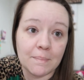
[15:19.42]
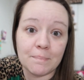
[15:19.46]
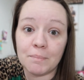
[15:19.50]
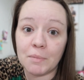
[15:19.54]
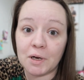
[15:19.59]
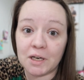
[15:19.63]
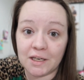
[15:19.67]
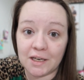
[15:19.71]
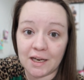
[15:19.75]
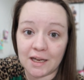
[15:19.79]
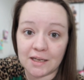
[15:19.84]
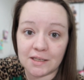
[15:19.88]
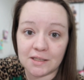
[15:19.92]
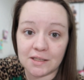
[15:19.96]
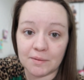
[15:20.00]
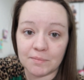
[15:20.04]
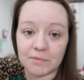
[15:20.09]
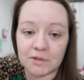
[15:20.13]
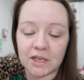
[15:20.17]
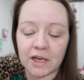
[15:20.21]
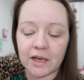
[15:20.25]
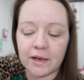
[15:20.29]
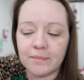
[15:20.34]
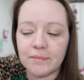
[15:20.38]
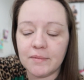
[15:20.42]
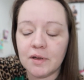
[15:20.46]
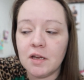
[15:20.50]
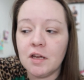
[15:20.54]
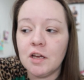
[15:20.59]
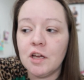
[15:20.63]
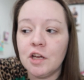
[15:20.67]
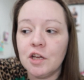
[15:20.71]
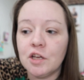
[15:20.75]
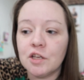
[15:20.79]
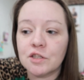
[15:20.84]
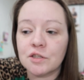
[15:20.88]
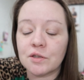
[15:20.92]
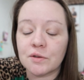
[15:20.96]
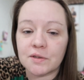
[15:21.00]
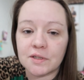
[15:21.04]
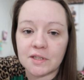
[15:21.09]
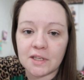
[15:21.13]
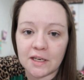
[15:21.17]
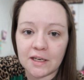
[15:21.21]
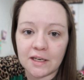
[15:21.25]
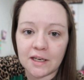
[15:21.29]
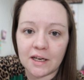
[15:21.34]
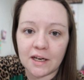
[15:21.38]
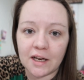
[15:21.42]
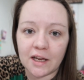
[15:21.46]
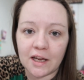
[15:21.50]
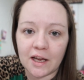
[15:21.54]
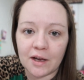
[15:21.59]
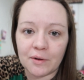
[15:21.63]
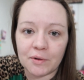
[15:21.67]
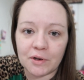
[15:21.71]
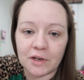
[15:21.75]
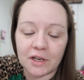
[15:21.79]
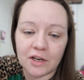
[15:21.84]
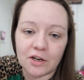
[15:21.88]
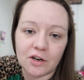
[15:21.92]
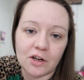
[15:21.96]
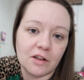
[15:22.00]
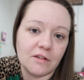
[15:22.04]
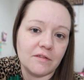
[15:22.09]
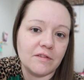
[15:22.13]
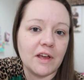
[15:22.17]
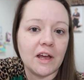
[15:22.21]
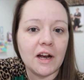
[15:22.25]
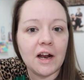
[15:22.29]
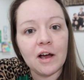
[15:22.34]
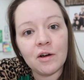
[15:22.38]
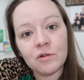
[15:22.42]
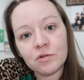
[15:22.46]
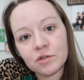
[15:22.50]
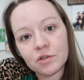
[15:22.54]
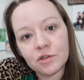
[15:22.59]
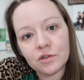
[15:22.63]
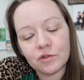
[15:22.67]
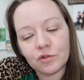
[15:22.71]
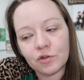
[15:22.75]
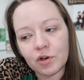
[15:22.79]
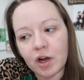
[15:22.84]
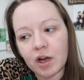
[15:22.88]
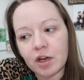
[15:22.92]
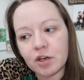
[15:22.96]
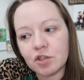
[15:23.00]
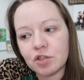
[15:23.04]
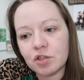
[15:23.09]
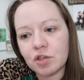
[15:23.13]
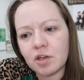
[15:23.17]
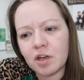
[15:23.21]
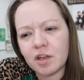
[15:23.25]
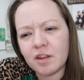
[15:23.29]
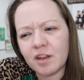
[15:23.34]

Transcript: Monday sometime. So Sunday night, I want to get all of that out to the garage.